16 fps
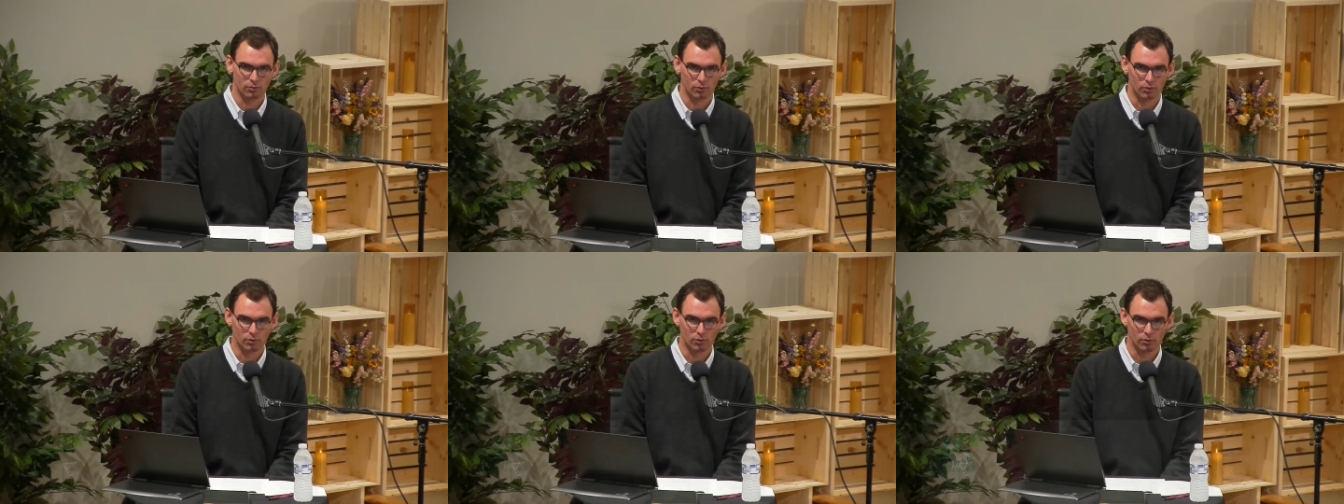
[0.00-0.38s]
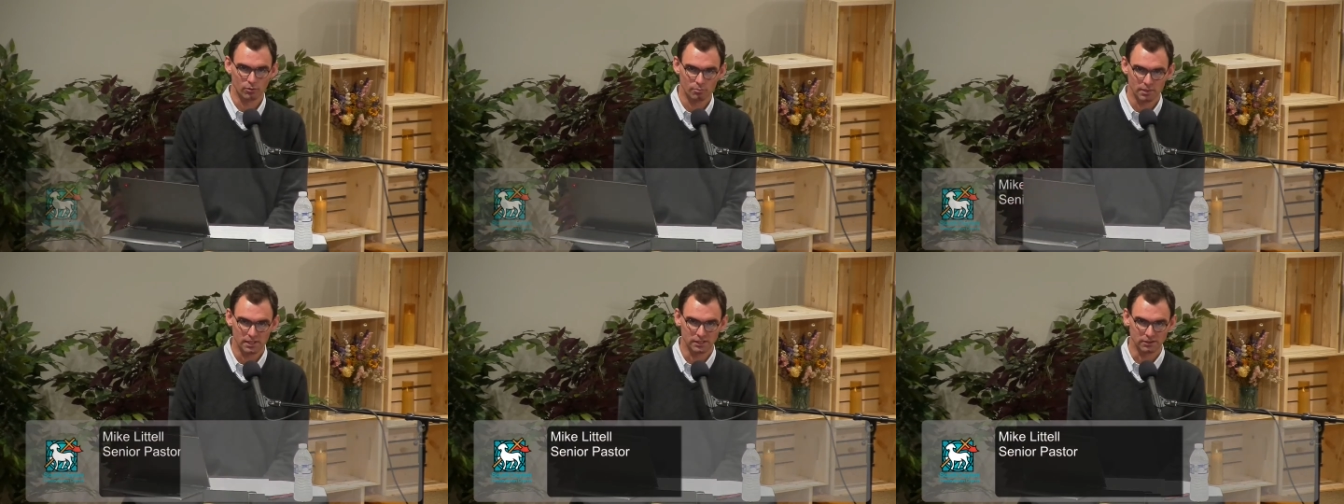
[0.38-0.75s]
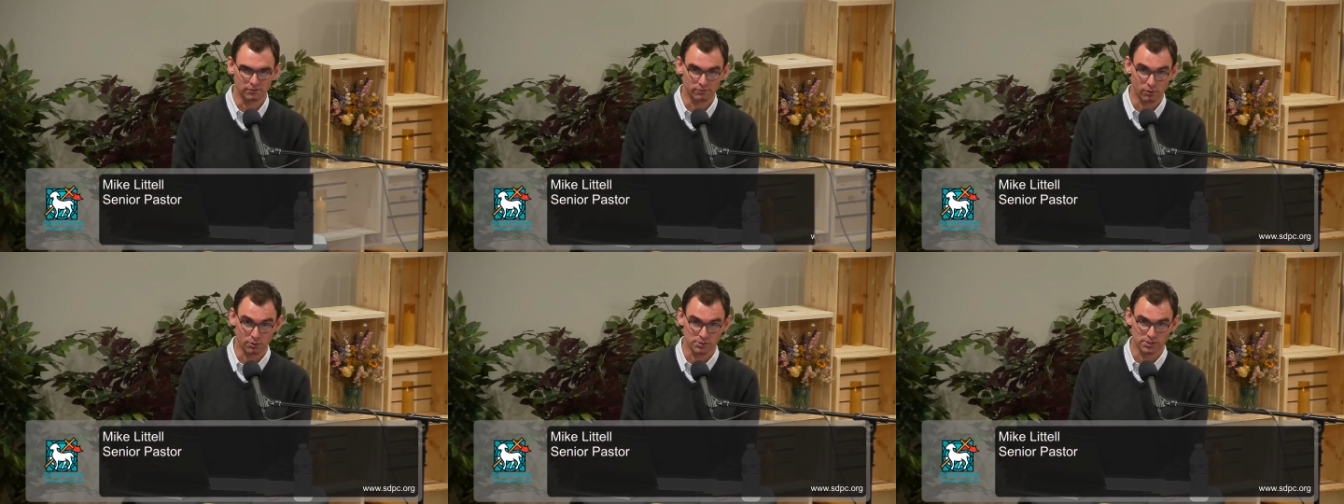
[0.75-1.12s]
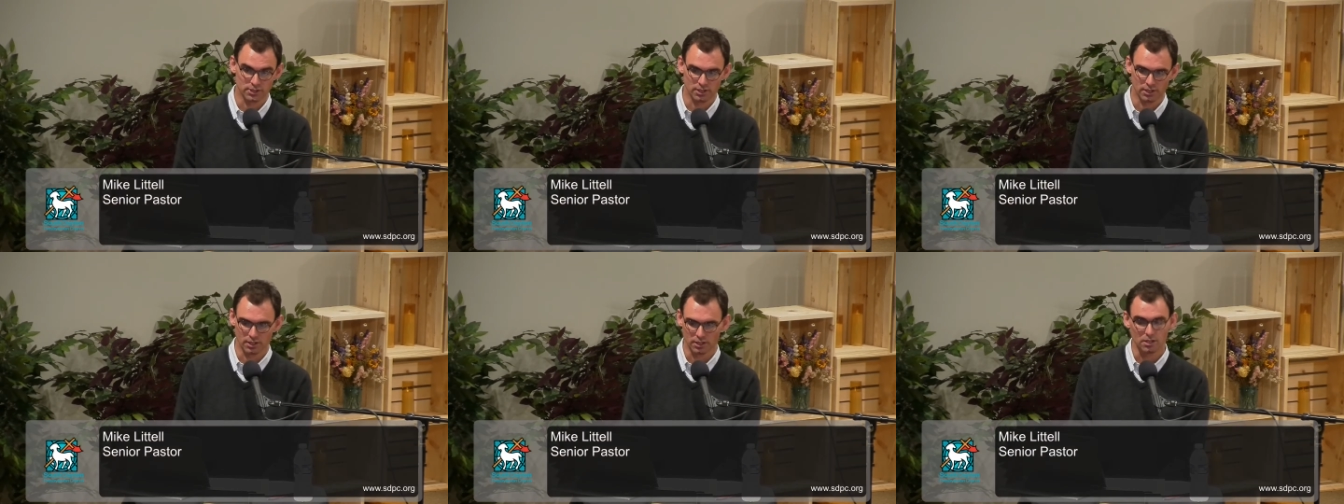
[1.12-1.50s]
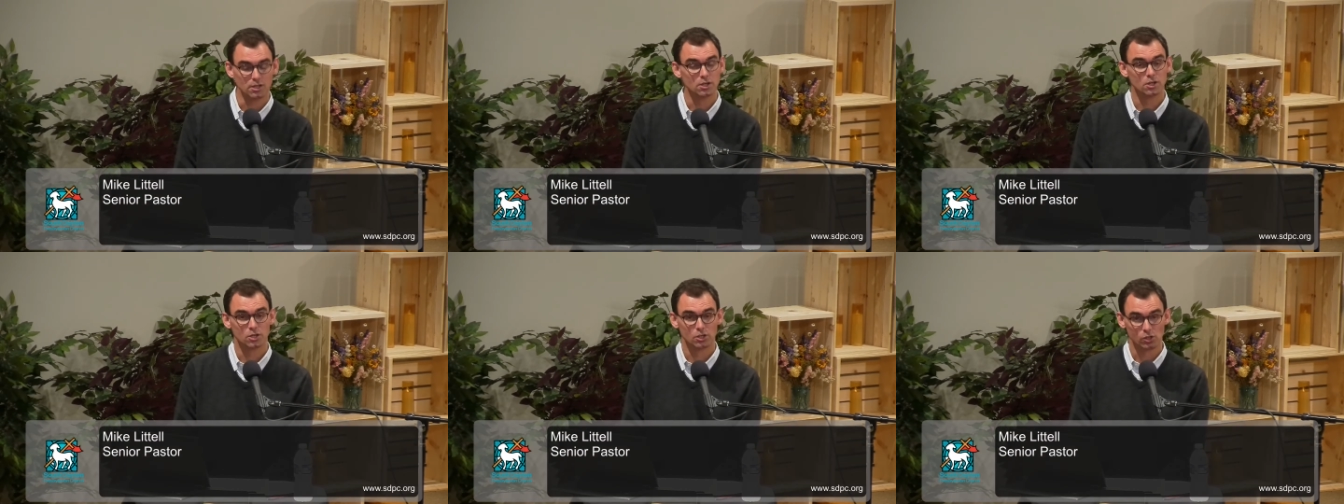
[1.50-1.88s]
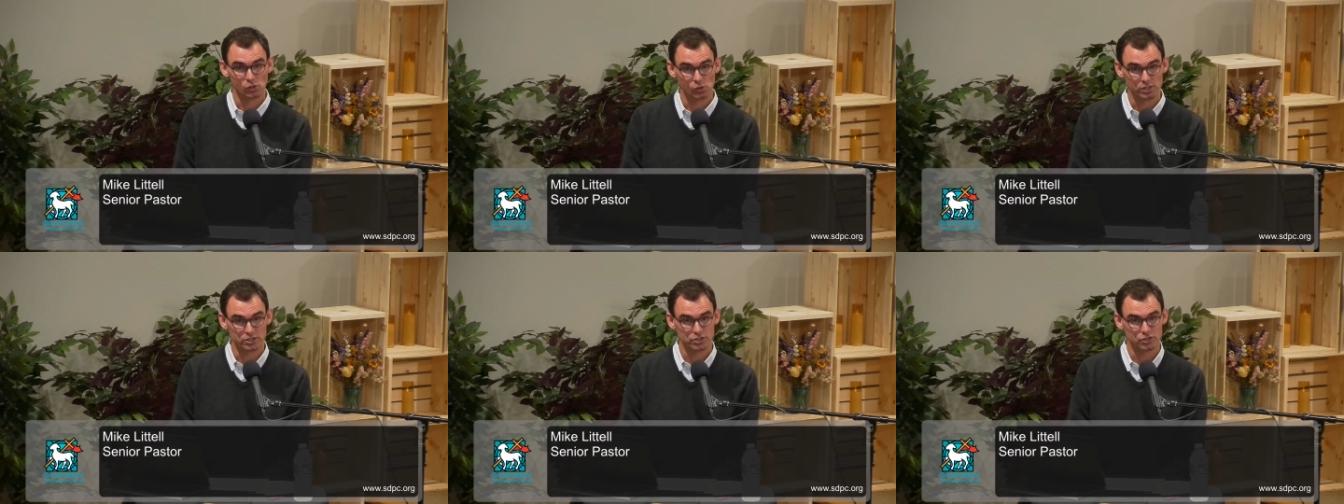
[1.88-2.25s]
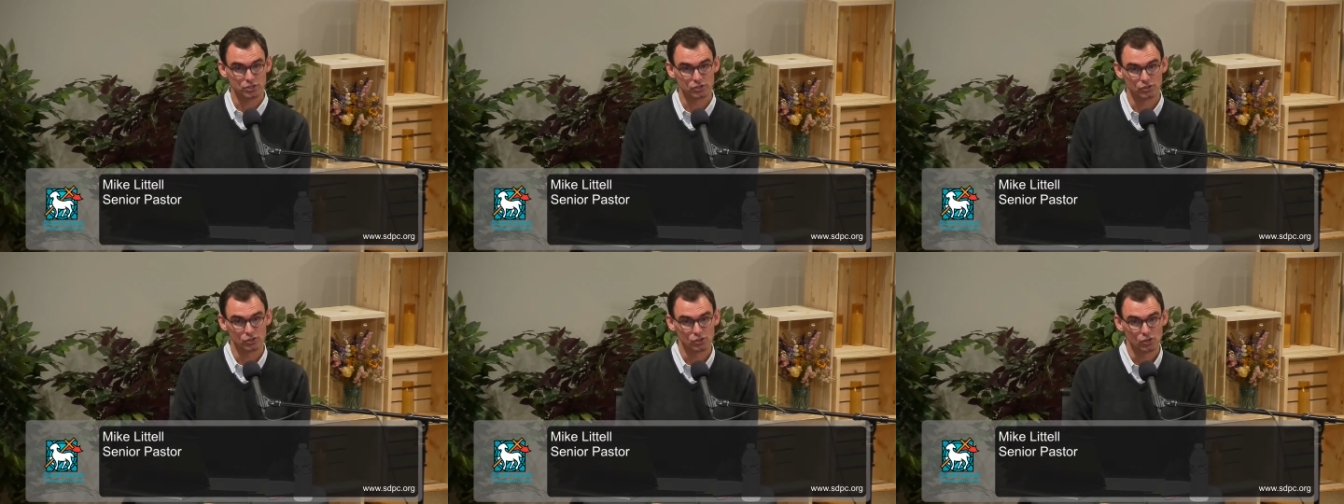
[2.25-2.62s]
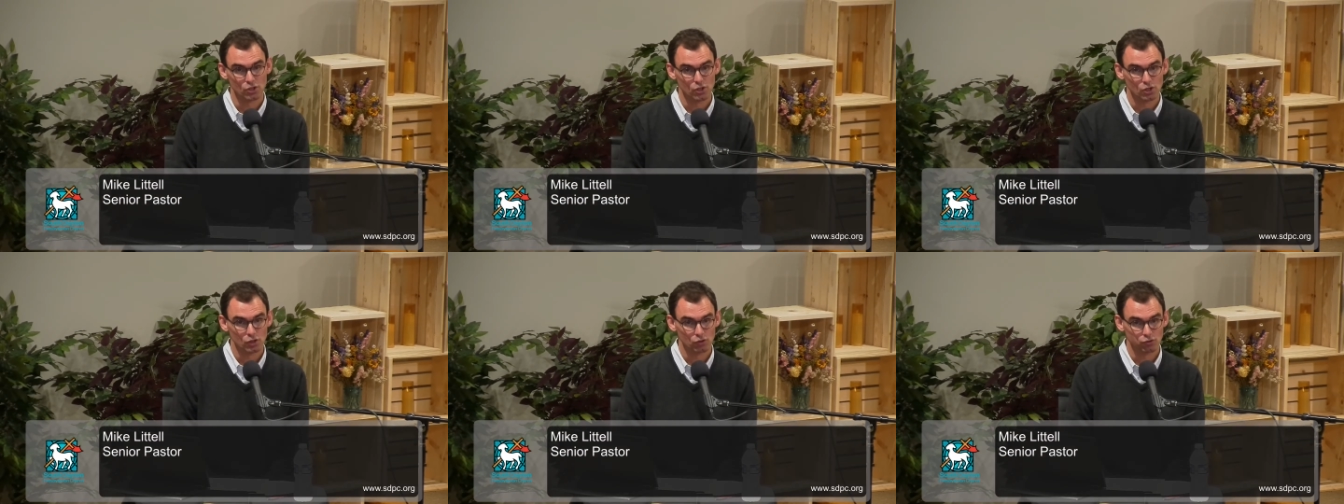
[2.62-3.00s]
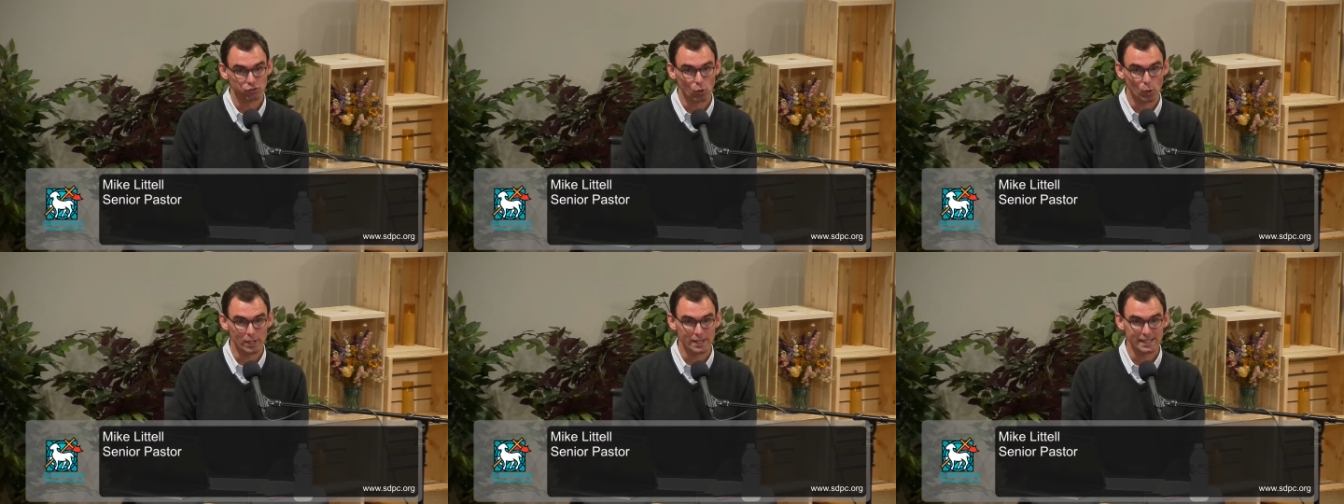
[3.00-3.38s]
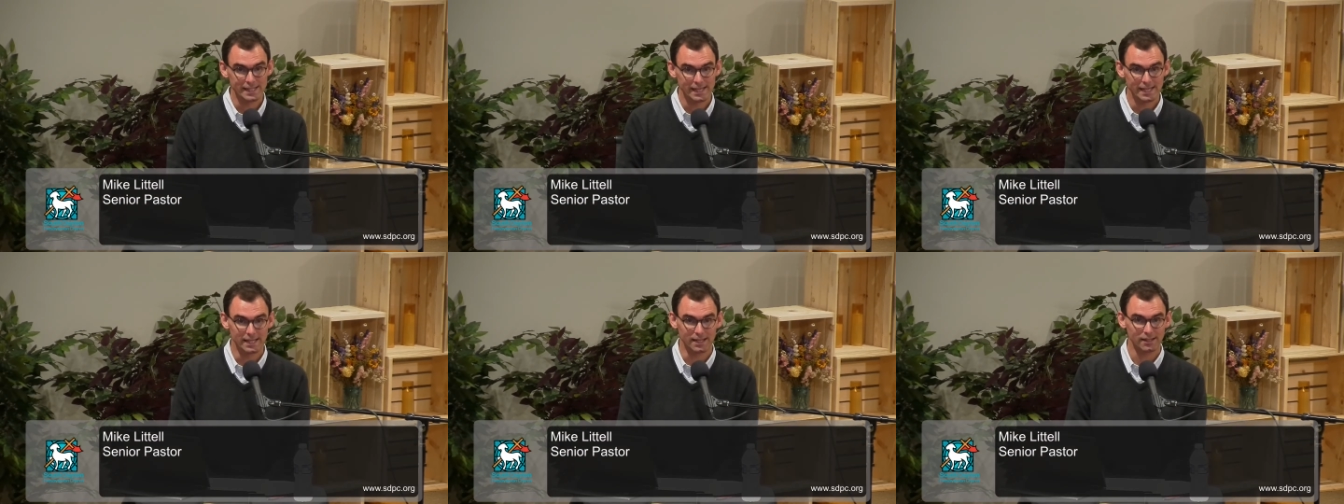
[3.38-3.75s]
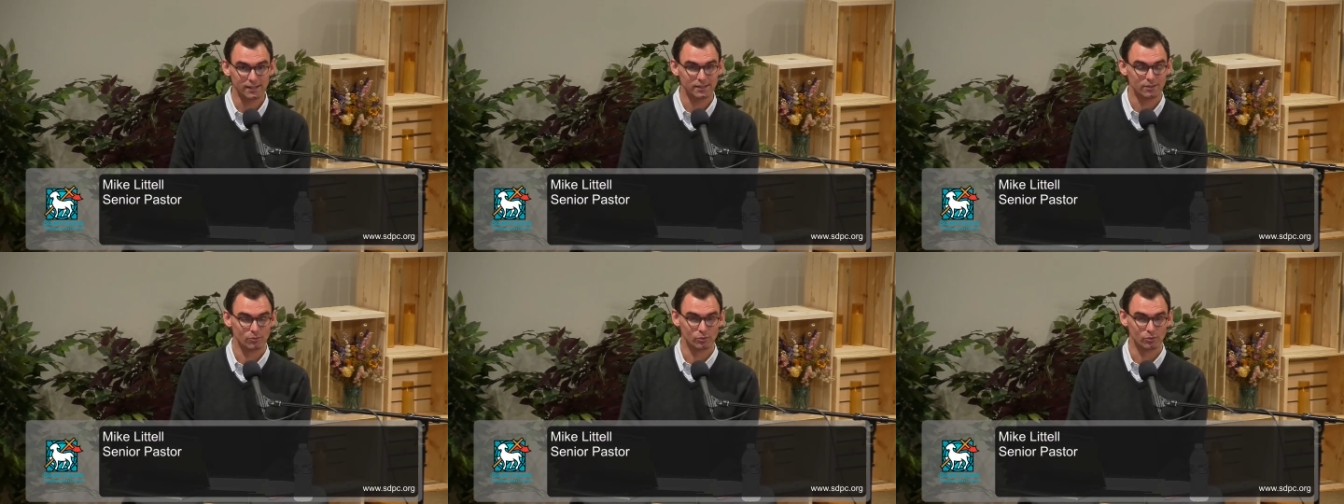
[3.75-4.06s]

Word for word: we're mainly focusing on question 48,